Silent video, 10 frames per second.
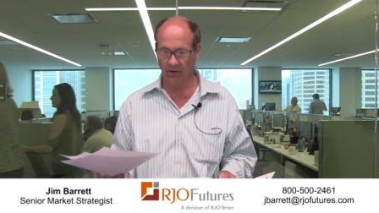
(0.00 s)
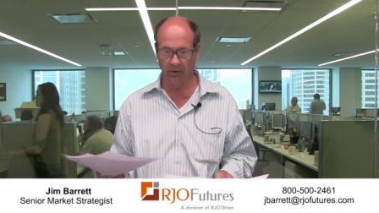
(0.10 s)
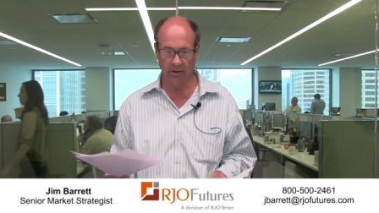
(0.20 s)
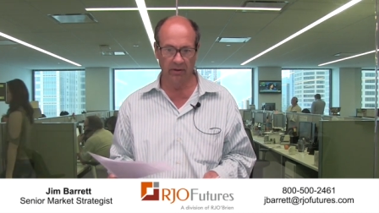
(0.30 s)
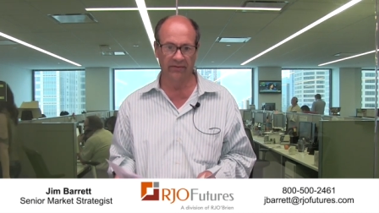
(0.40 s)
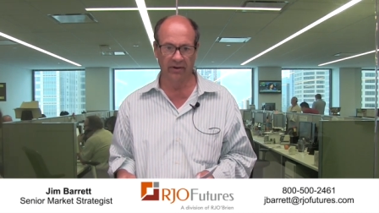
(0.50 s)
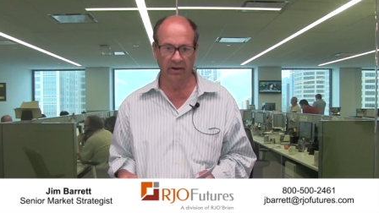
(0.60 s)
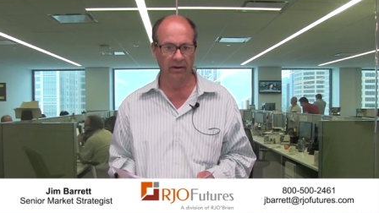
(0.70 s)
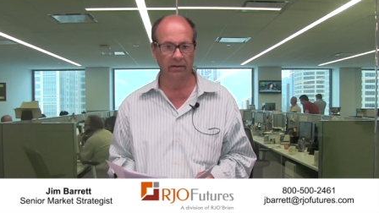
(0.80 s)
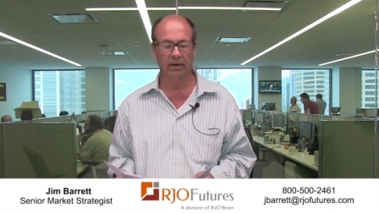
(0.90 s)
Well,
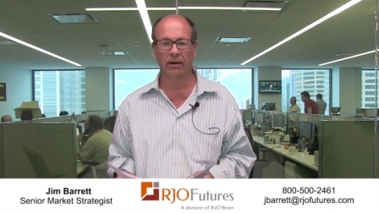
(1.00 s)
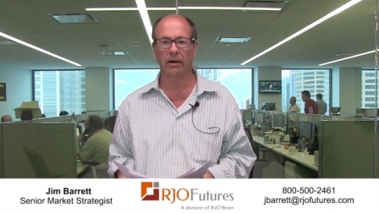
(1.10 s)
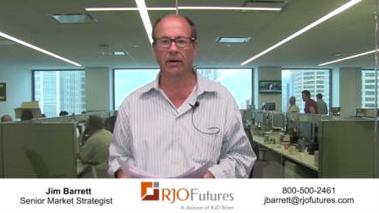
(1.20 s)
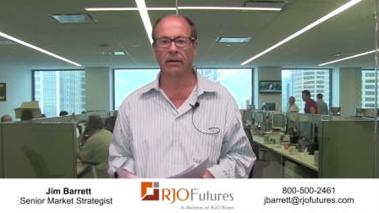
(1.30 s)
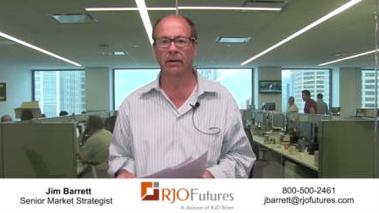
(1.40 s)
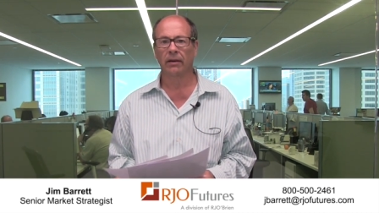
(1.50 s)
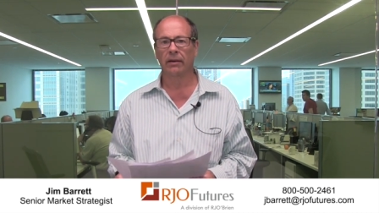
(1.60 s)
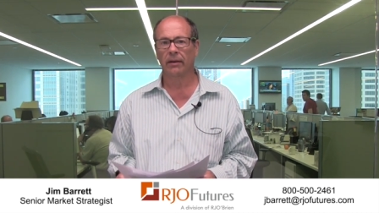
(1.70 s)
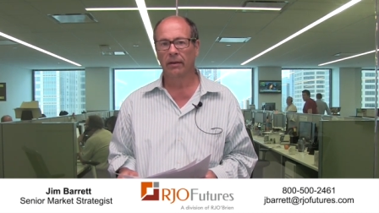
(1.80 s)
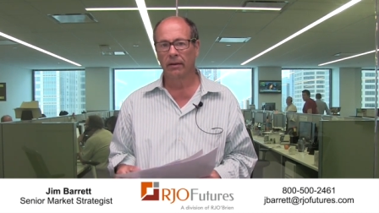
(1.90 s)
duh. Uh,
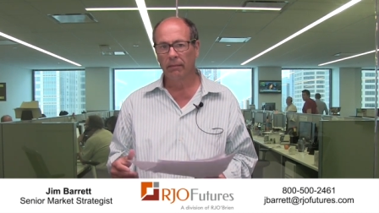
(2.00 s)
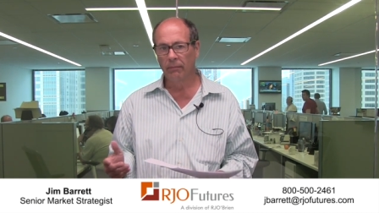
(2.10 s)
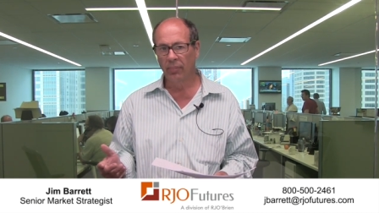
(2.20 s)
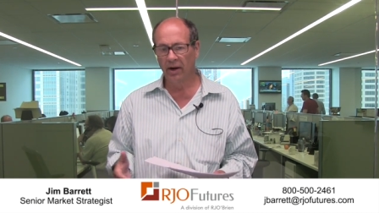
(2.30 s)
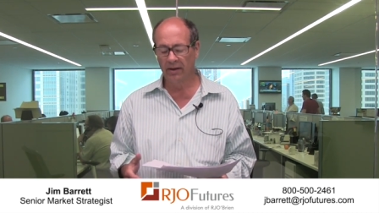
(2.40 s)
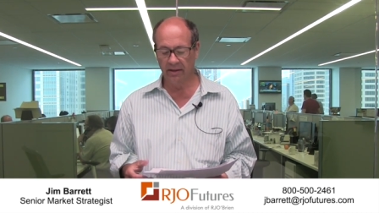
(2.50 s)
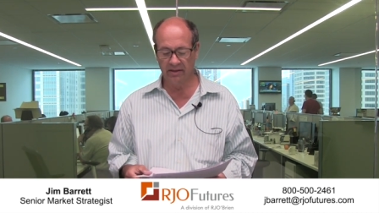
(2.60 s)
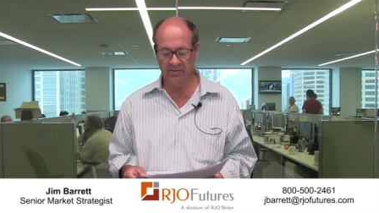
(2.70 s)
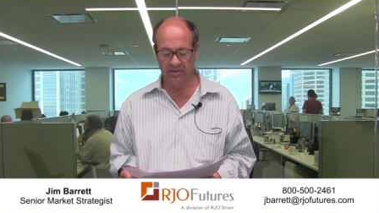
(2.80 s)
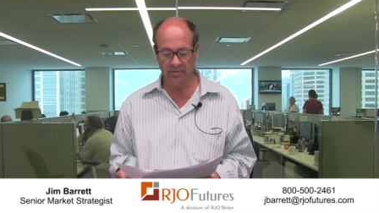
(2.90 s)
but
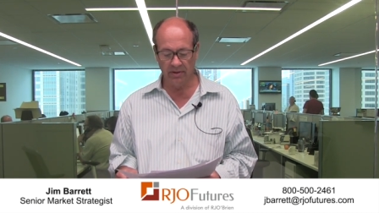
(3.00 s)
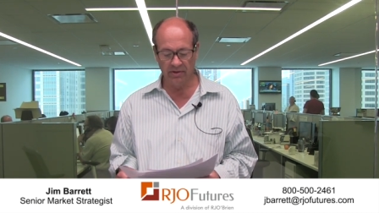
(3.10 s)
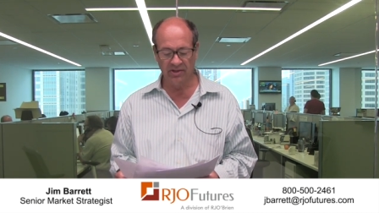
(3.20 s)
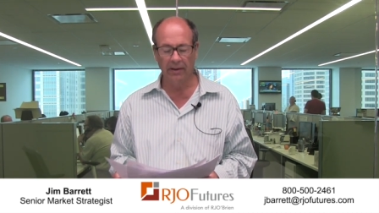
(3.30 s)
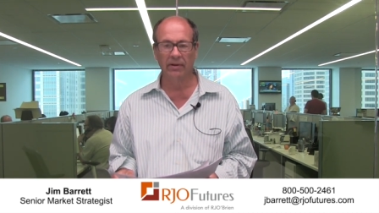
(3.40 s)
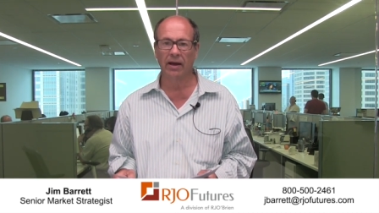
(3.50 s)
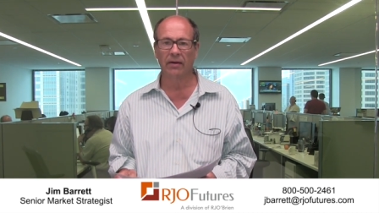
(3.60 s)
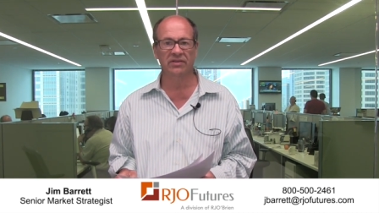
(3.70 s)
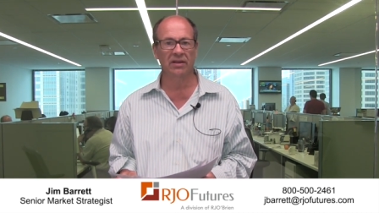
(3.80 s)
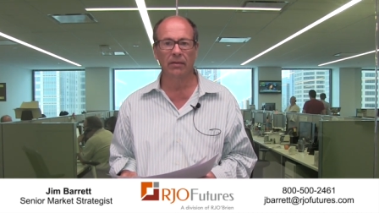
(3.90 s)
it's supposed to be their job to
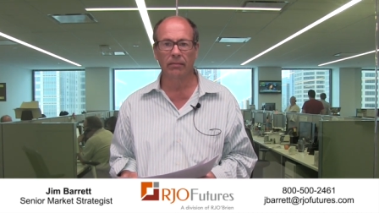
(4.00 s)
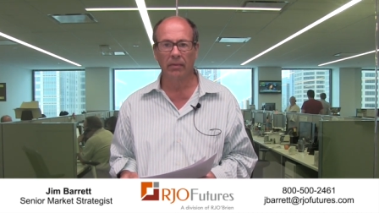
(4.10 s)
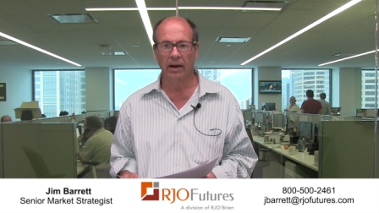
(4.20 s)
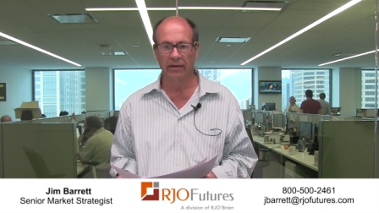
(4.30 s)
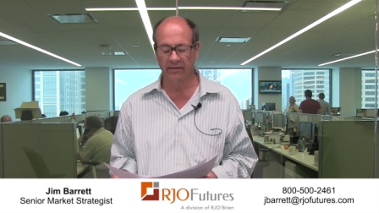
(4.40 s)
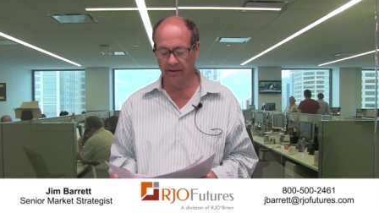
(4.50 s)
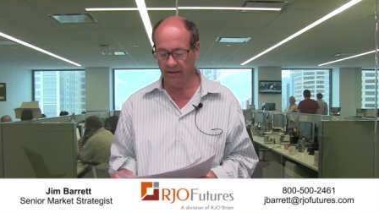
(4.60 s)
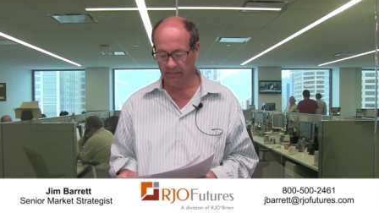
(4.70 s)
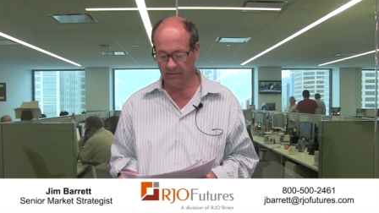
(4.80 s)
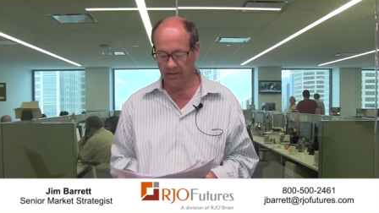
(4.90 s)
have some
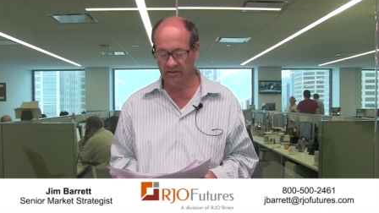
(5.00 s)
idea,